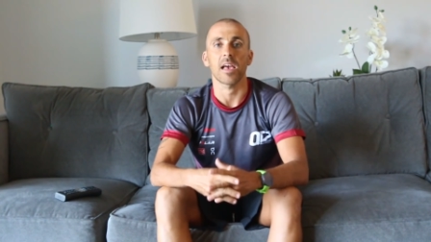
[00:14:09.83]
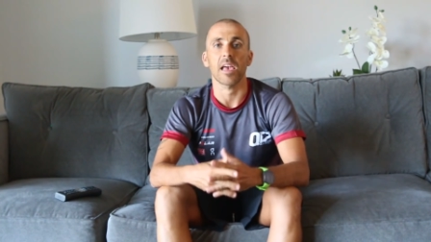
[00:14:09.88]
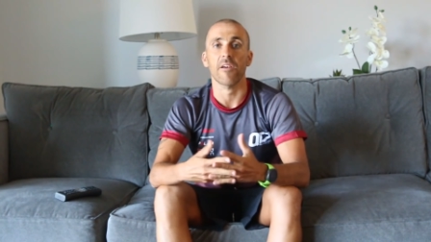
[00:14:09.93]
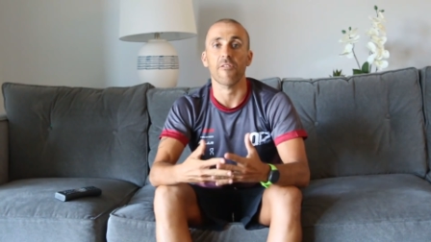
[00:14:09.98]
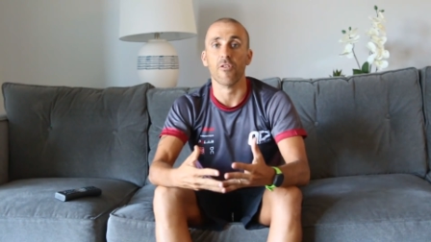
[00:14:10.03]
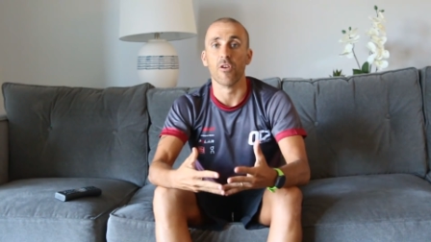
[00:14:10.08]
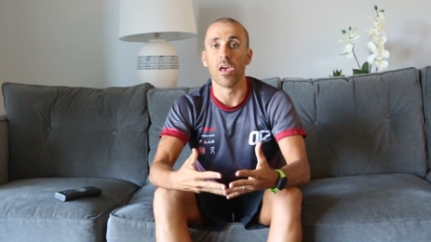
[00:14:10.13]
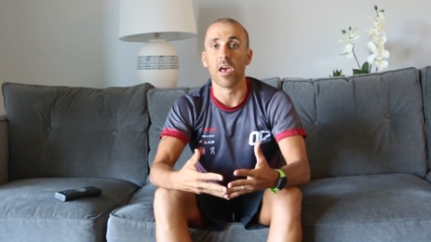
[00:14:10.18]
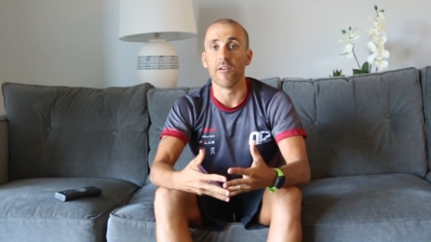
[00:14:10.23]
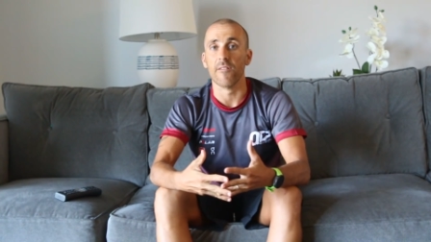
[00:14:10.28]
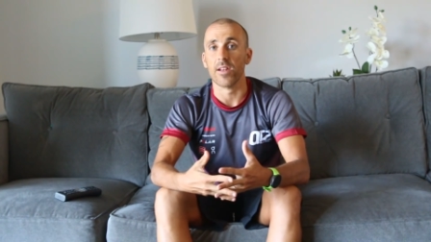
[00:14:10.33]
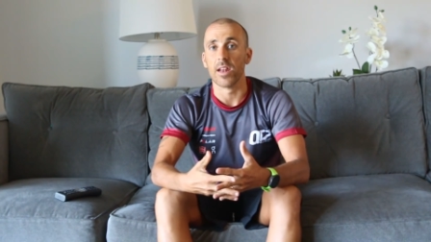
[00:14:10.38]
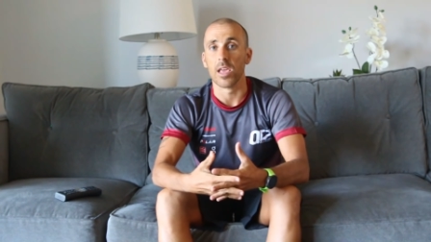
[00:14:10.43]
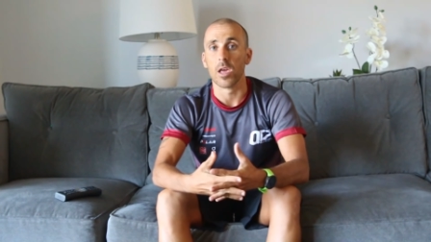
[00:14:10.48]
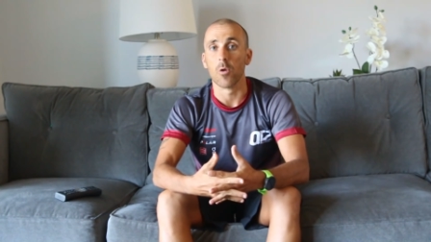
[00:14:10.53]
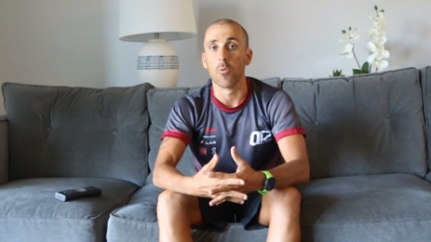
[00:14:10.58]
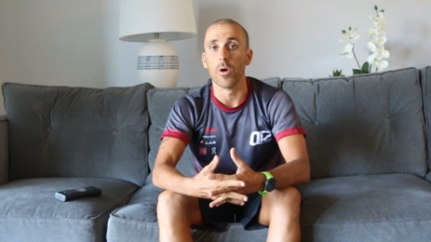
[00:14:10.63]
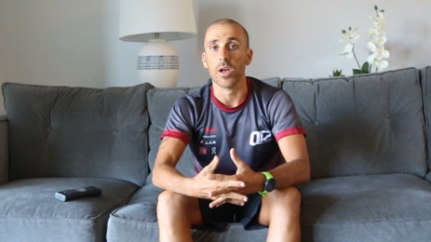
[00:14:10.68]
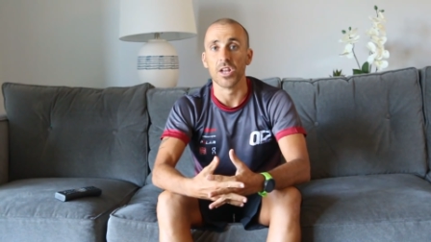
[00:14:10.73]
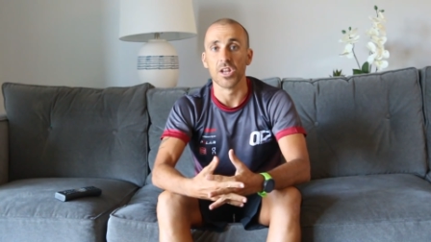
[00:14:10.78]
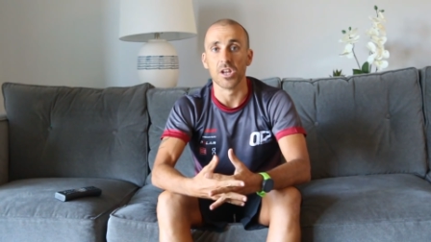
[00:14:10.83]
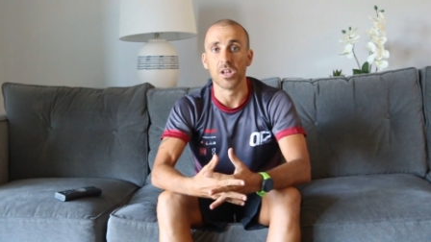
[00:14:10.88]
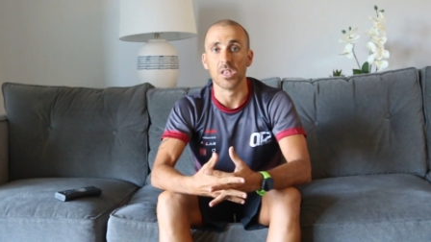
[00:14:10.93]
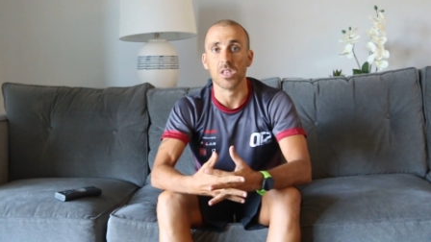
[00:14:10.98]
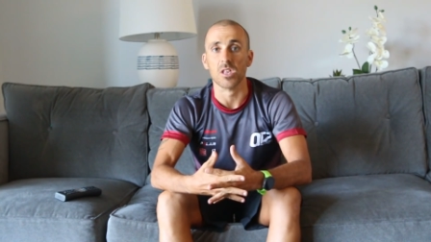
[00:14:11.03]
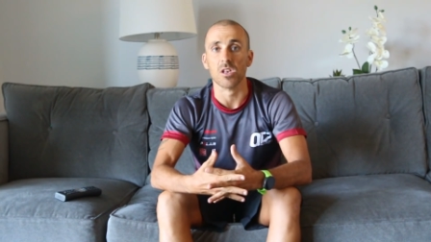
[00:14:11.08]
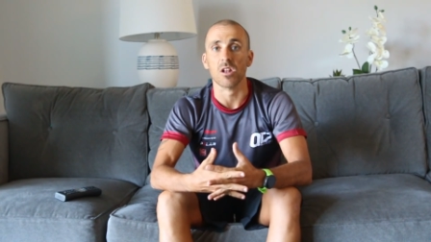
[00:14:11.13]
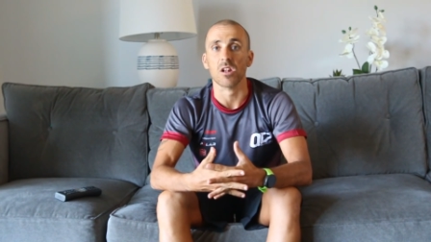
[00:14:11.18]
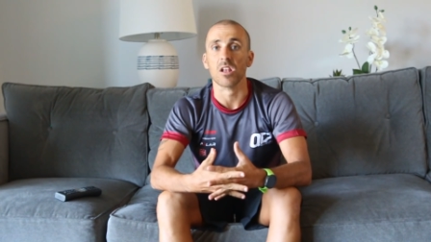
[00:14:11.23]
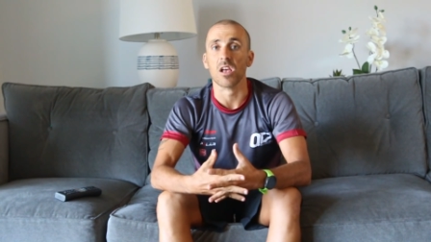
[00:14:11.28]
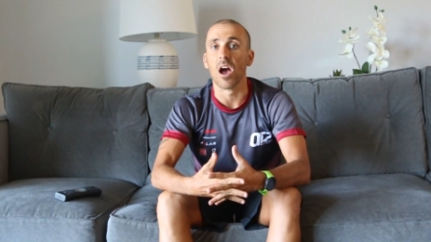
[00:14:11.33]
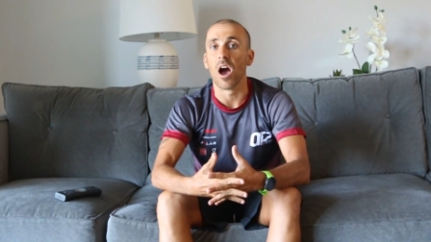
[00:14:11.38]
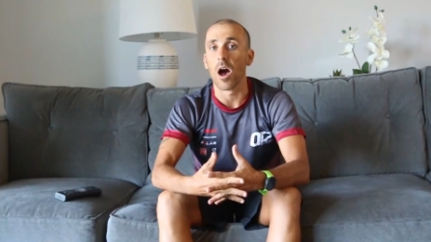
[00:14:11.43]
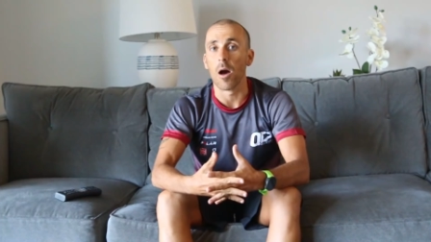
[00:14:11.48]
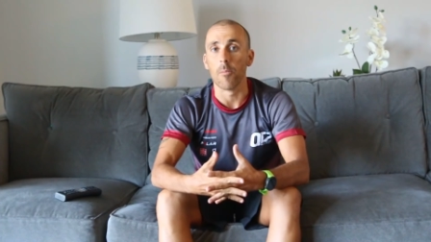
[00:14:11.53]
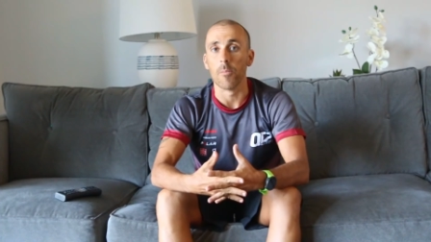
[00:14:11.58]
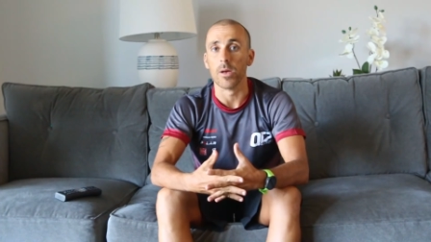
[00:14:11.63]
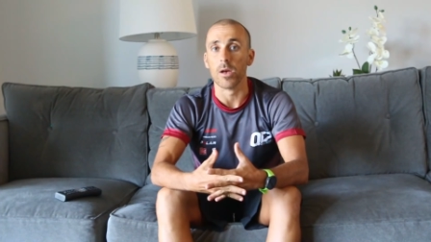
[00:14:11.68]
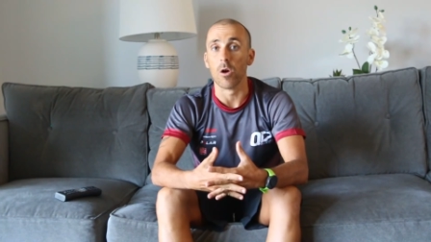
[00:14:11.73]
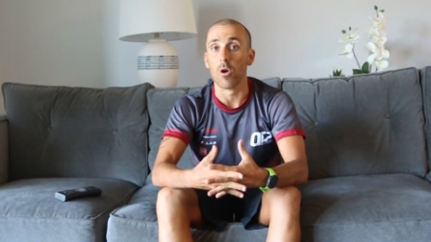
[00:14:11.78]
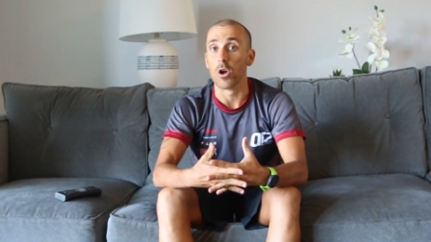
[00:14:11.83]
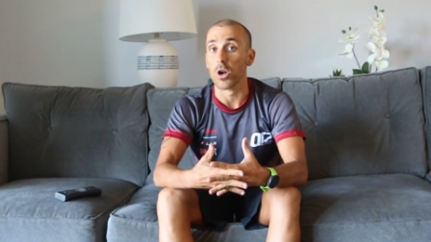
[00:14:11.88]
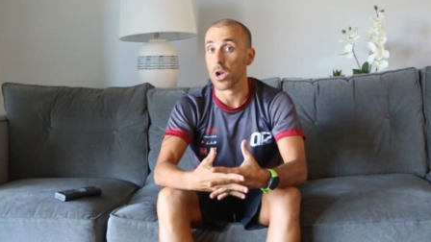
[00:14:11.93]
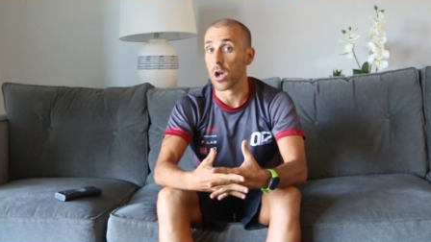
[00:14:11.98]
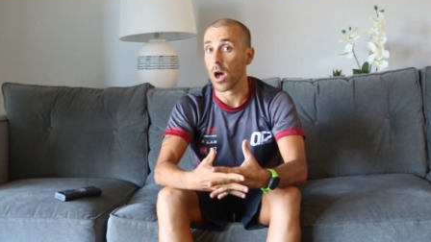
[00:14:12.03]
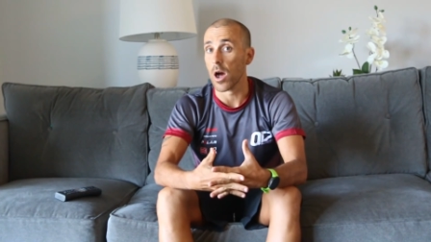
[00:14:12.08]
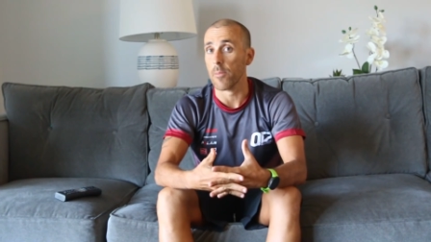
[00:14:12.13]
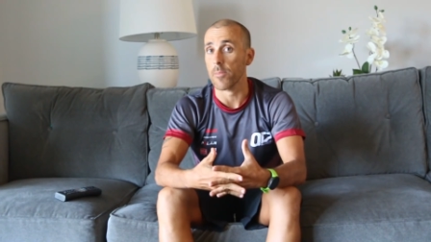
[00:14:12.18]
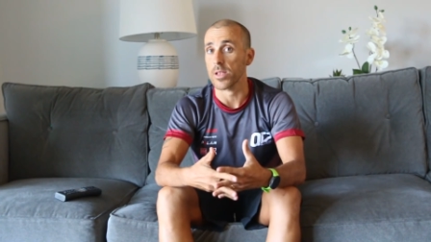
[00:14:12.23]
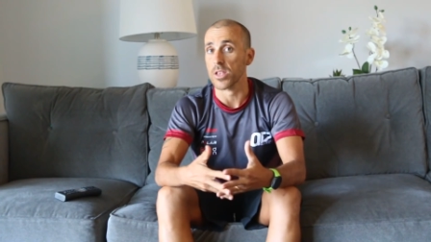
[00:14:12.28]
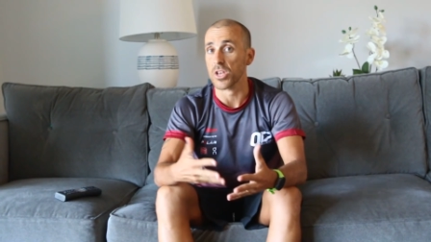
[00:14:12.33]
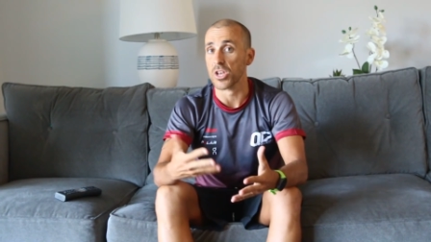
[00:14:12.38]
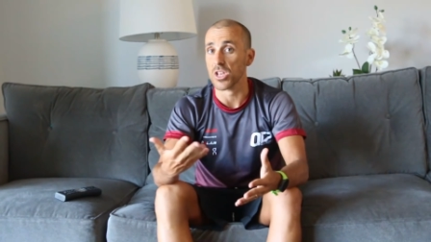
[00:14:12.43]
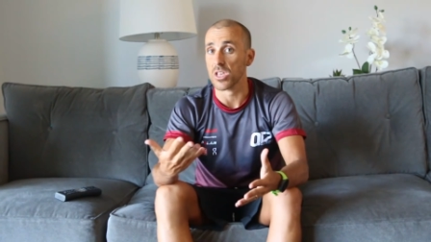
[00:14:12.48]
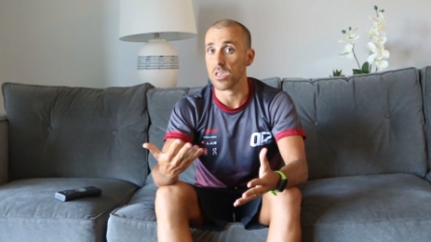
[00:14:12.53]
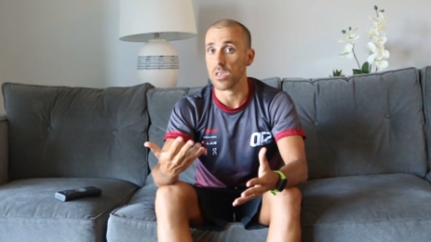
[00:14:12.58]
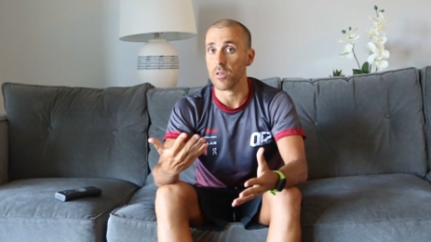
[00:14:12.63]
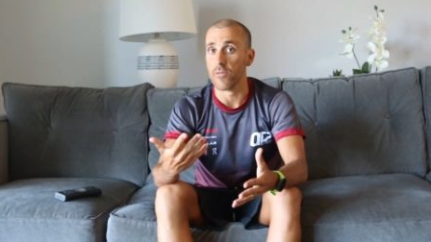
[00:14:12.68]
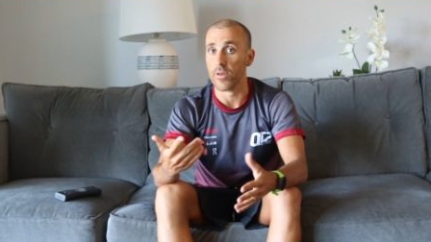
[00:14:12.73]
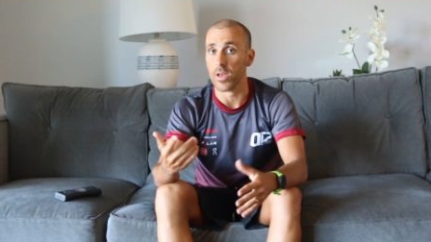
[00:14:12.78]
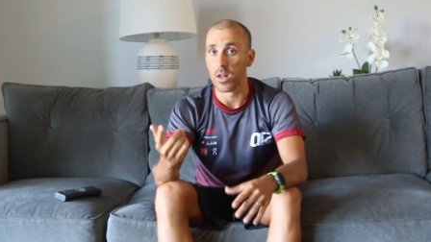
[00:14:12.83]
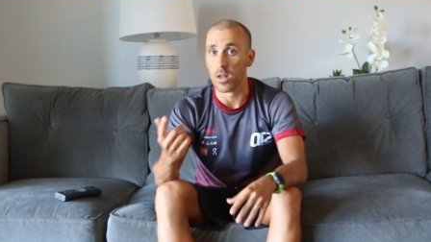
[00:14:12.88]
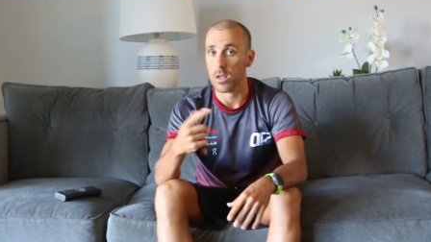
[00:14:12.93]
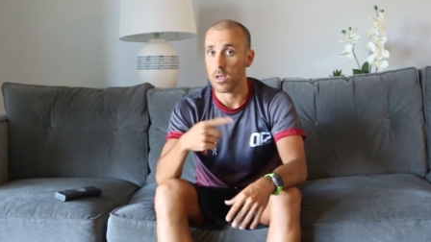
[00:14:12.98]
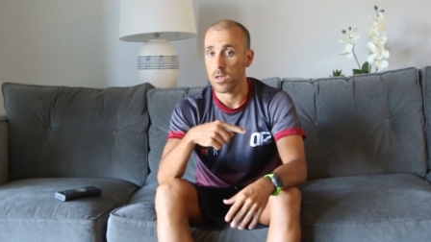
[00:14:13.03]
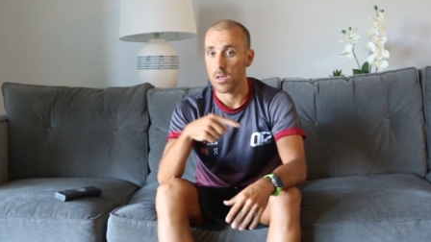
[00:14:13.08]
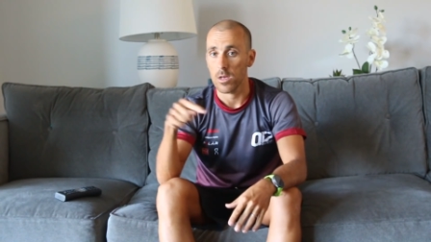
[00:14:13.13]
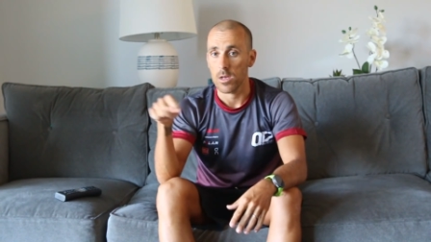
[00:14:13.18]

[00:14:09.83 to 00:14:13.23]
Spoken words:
If you have any questions on comments, just leave it